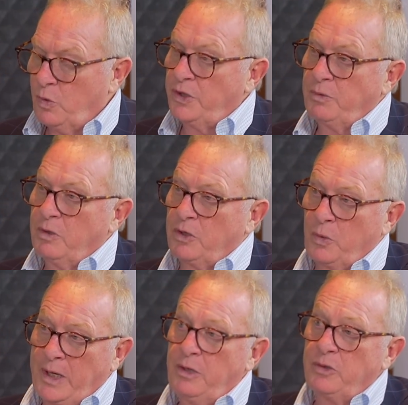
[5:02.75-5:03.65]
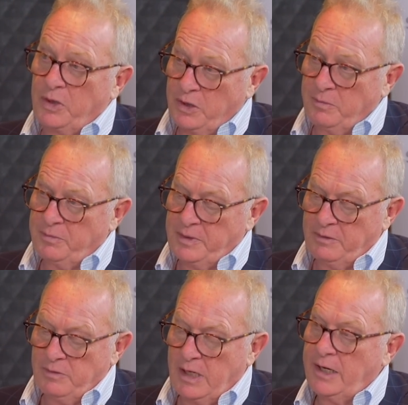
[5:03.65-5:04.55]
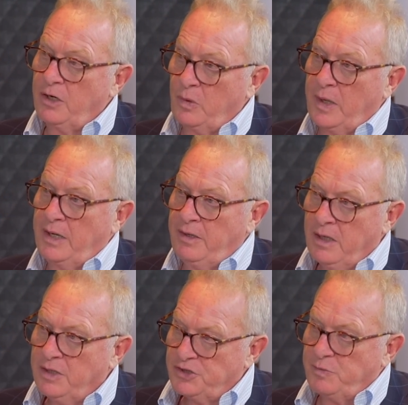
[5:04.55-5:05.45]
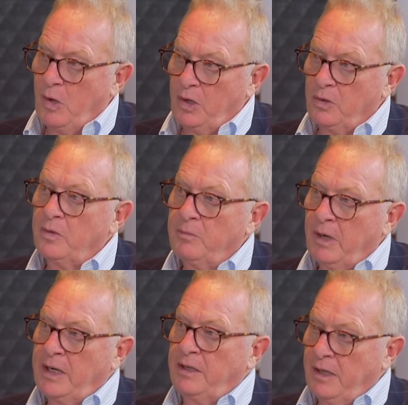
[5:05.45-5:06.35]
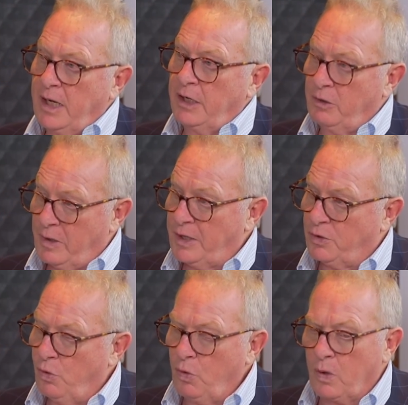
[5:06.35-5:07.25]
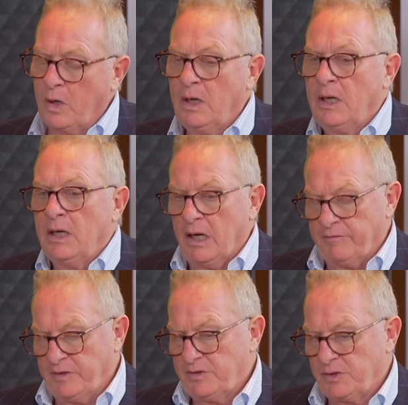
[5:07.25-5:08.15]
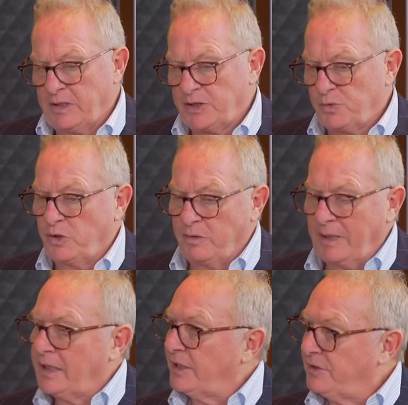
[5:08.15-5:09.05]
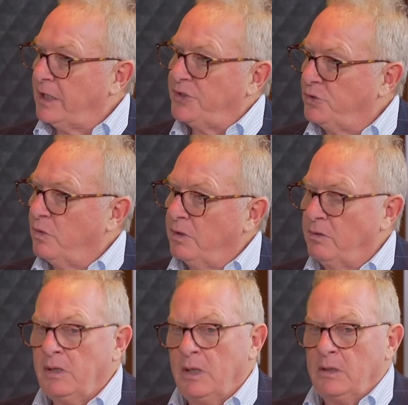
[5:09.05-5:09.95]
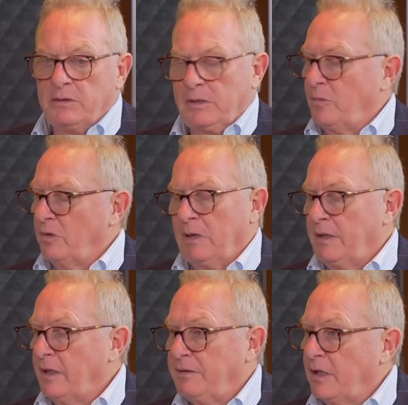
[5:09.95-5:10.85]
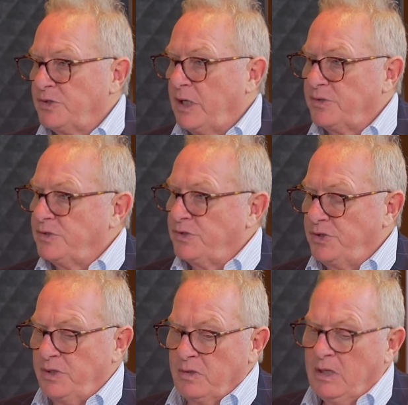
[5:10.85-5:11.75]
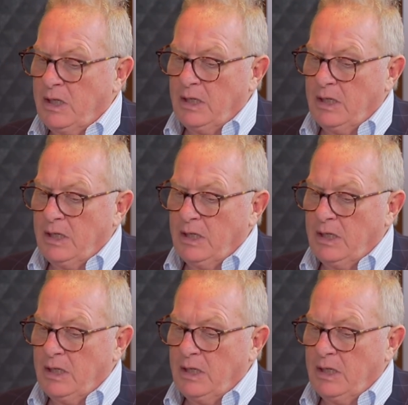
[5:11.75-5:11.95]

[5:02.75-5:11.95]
What grade are you going to be? Higher grade, smaller, mining the higher grade core of it. So that's where you might get to that 200, somewhere around that 1,000 ounces a year.